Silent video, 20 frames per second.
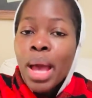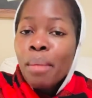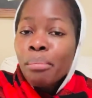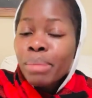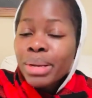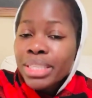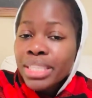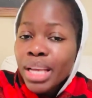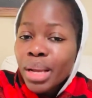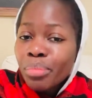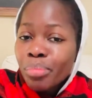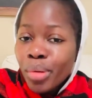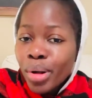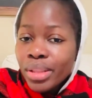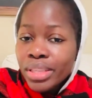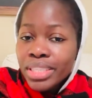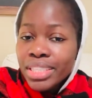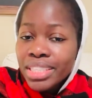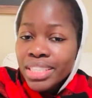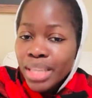But Jake
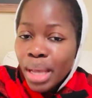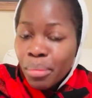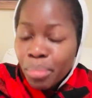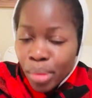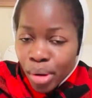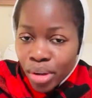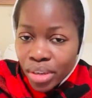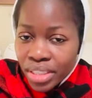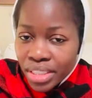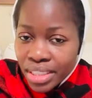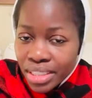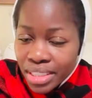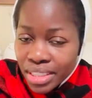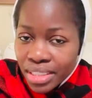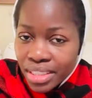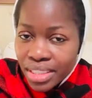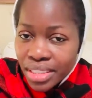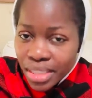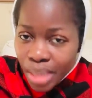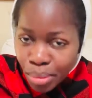Paul stepped on
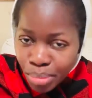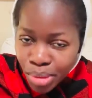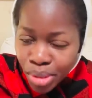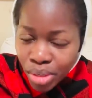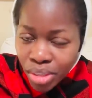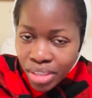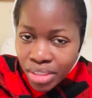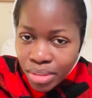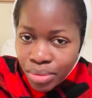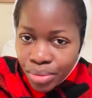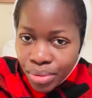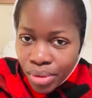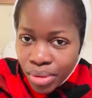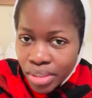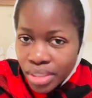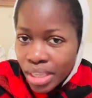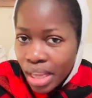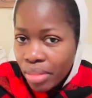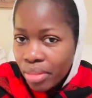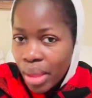his
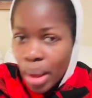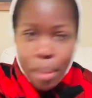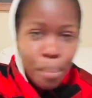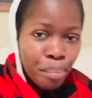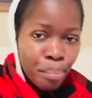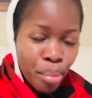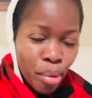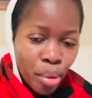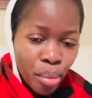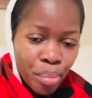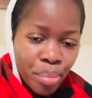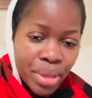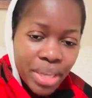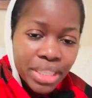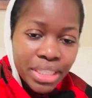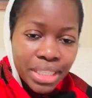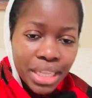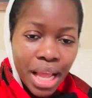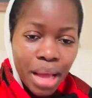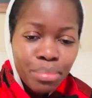foot and then poop, he
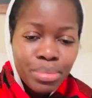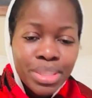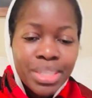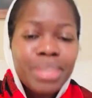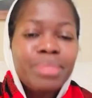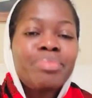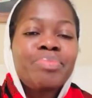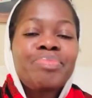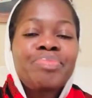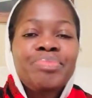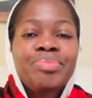slapped him.